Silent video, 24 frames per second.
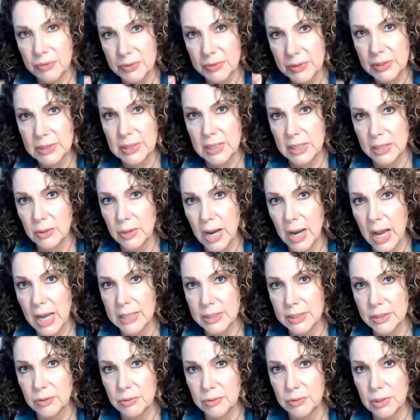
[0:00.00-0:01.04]
Sarah, I
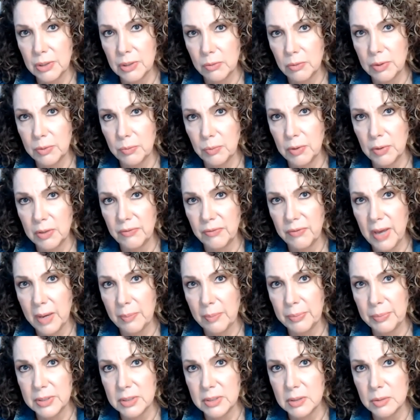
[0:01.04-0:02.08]
don't know what would have
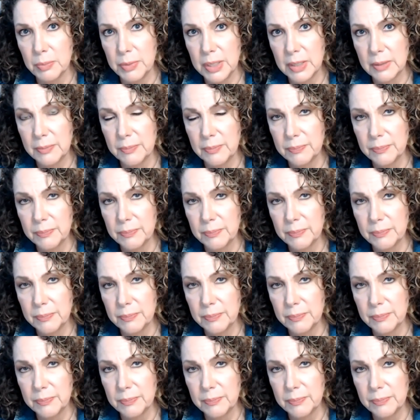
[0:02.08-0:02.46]
happened to me